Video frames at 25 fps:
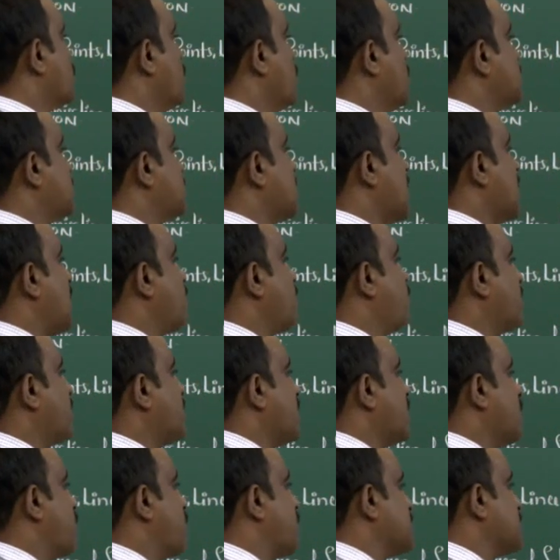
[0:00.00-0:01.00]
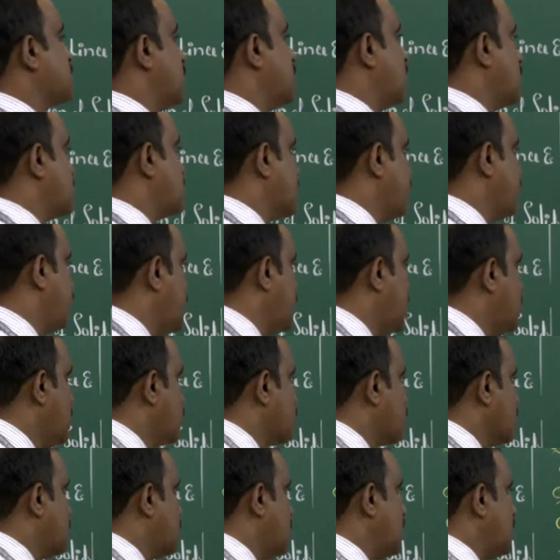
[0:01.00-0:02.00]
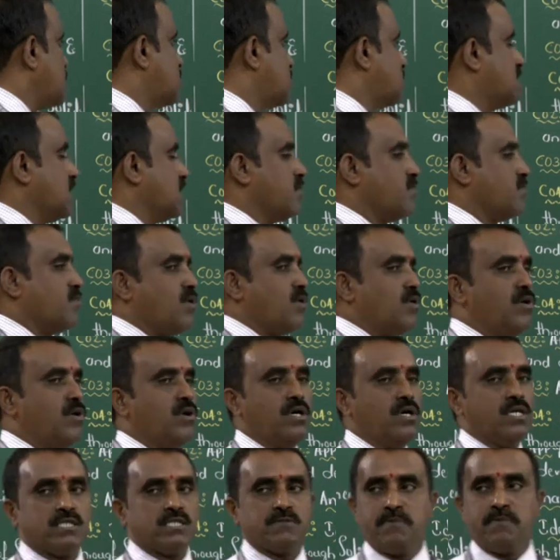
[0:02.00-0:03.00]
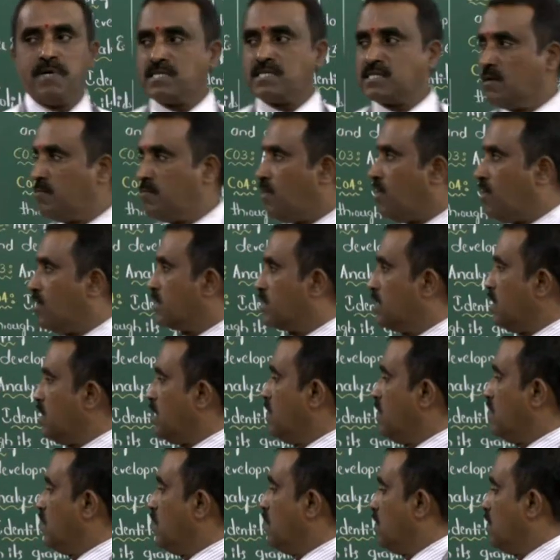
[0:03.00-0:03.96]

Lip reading: through its graphical representation. So this CO speaks about the